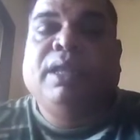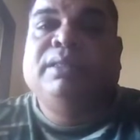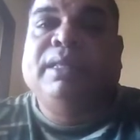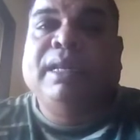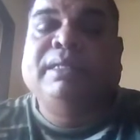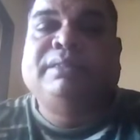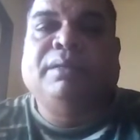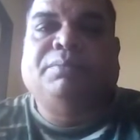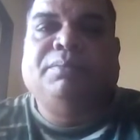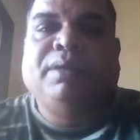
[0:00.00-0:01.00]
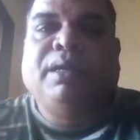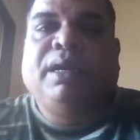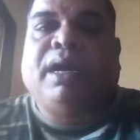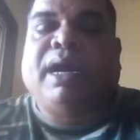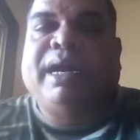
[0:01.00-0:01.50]
The next step,
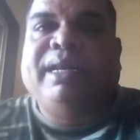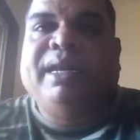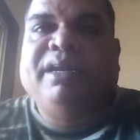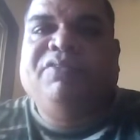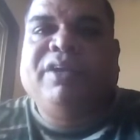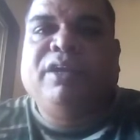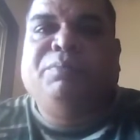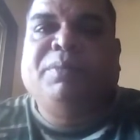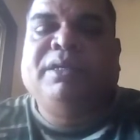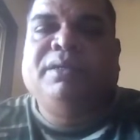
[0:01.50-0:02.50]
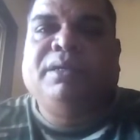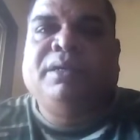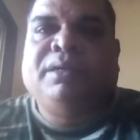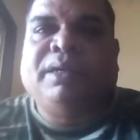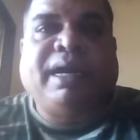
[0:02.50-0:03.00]
identify a
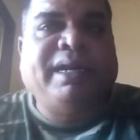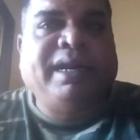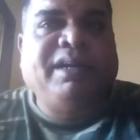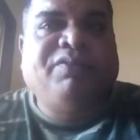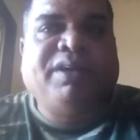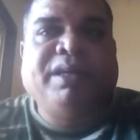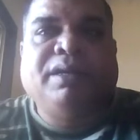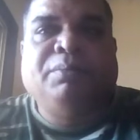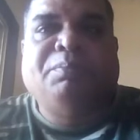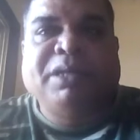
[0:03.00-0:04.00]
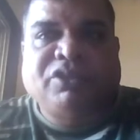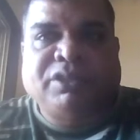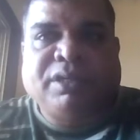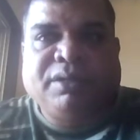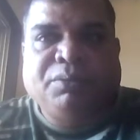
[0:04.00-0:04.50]

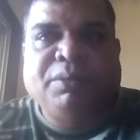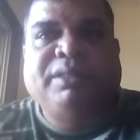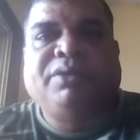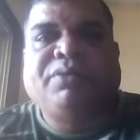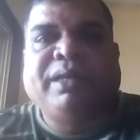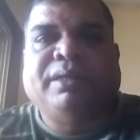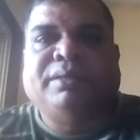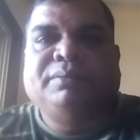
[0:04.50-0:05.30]
picture with the trigger.